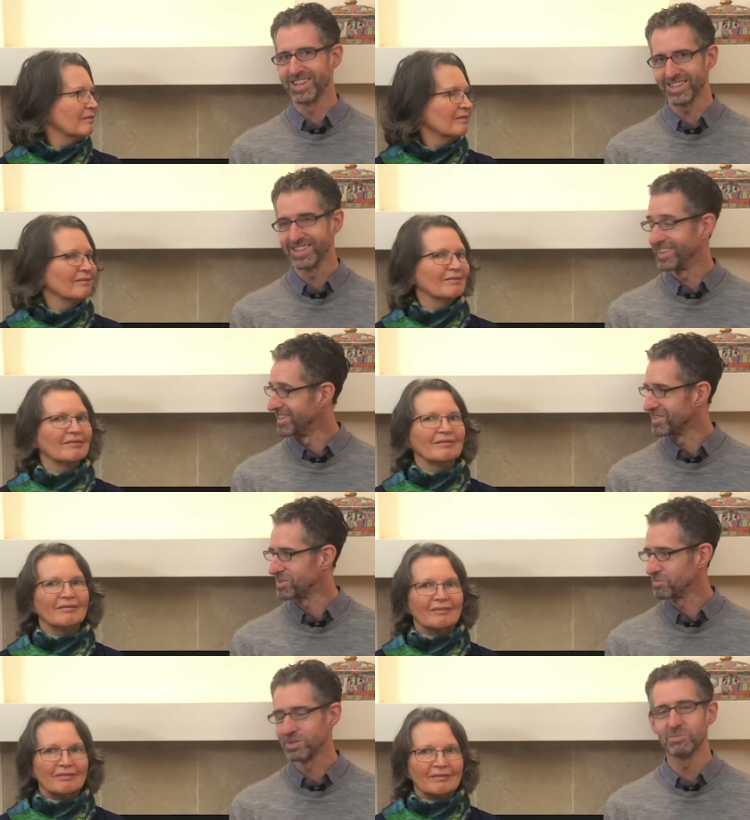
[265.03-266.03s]

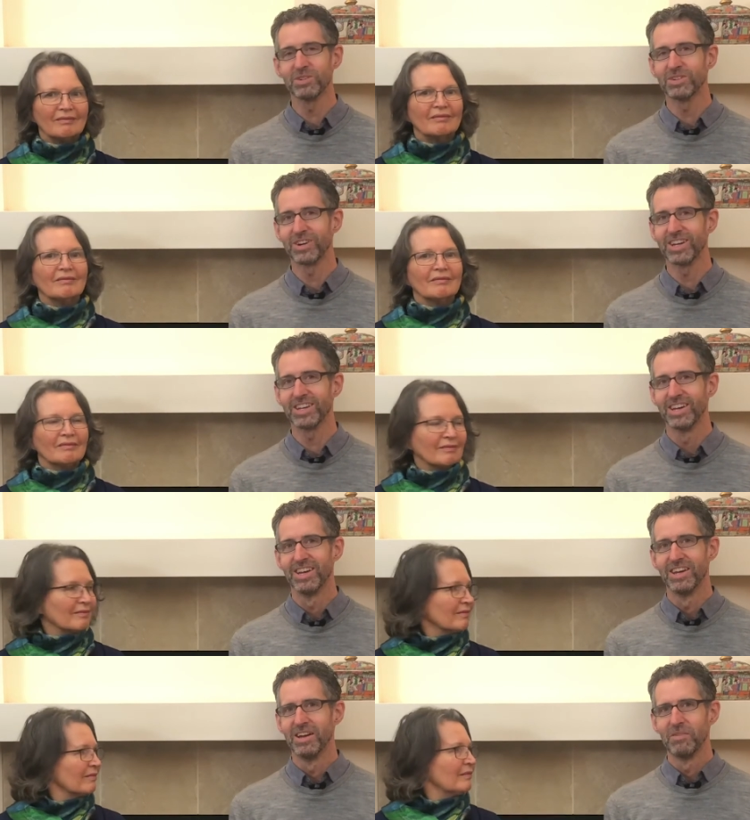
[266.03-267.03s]
Speaker 1: technological people, right?
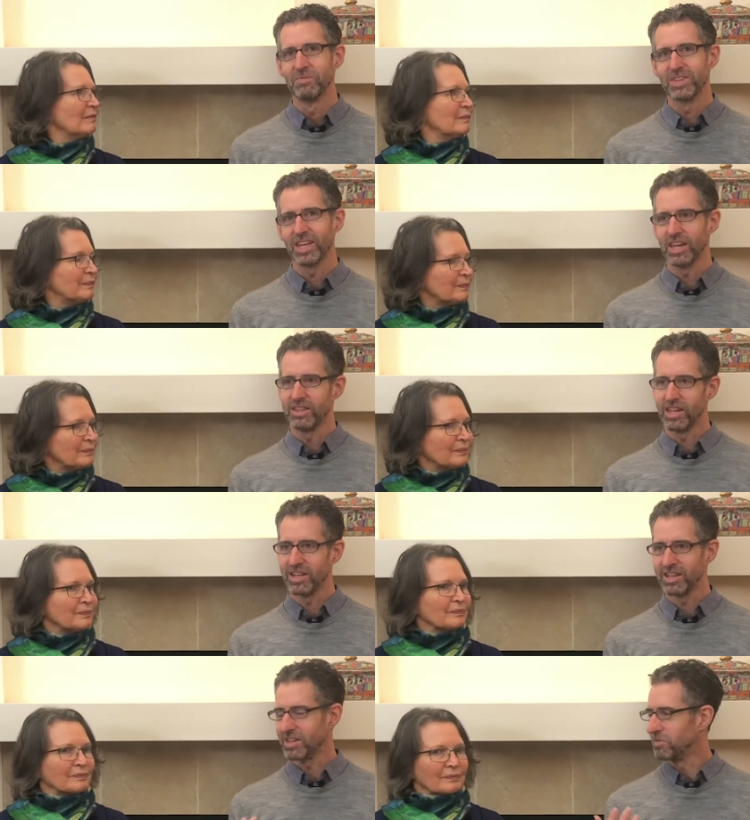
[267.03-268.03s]
And that
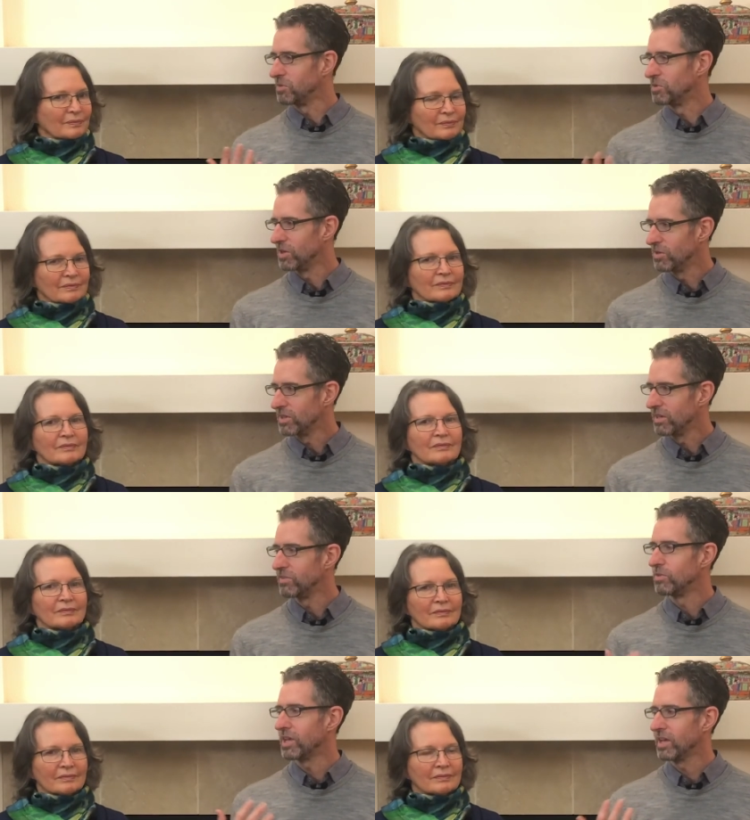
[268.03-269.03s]
like if you don't if
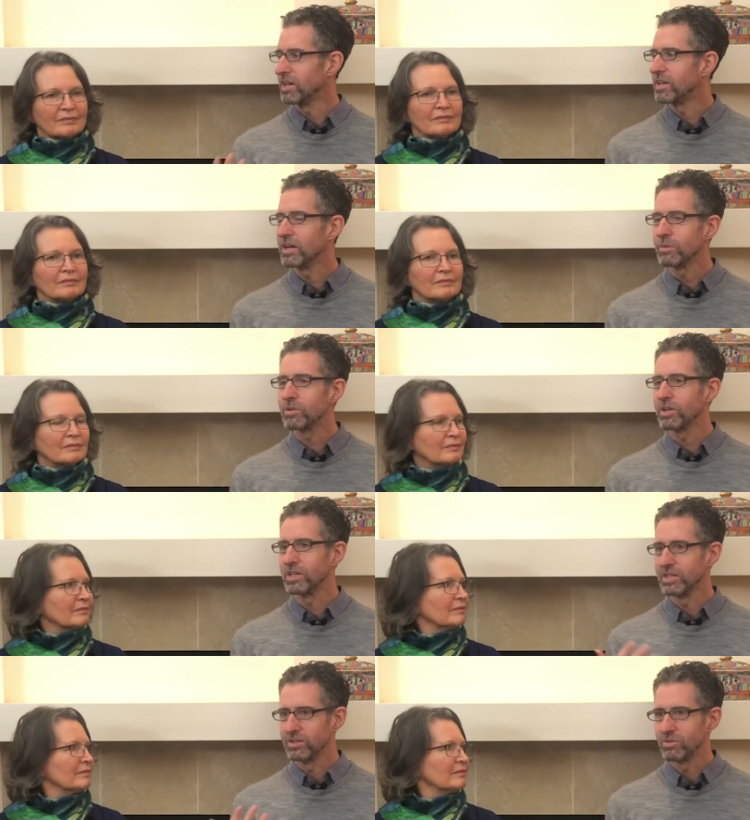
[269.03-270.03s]
you can't upgrade
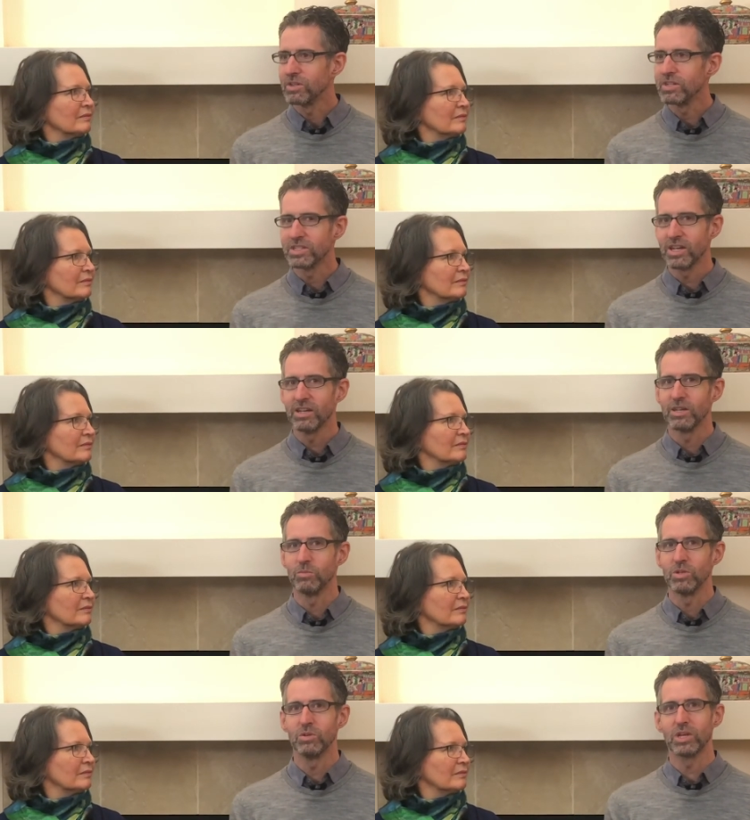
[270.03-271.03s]
in real
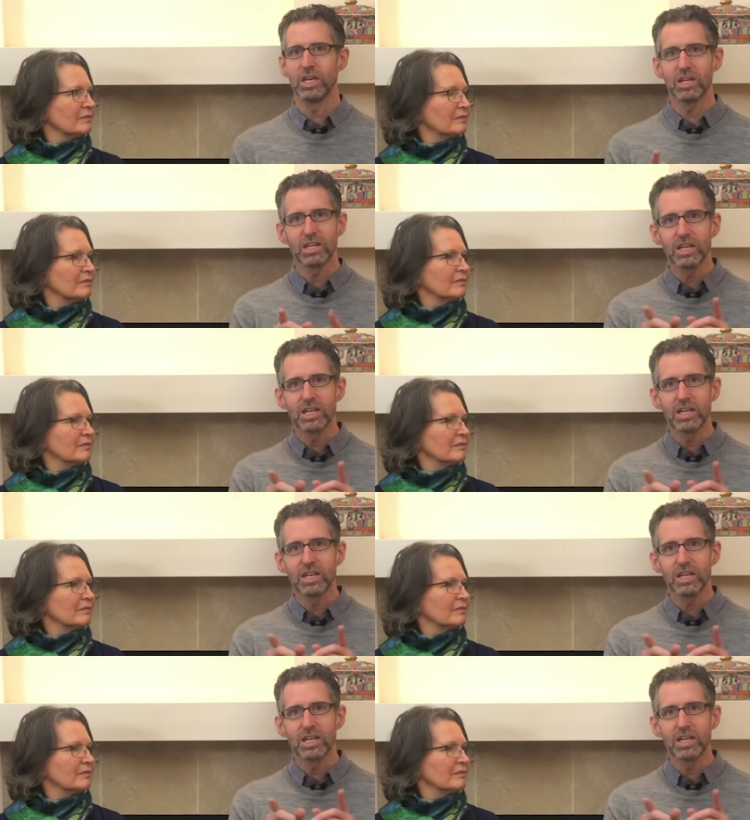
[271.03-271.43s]
time, you can't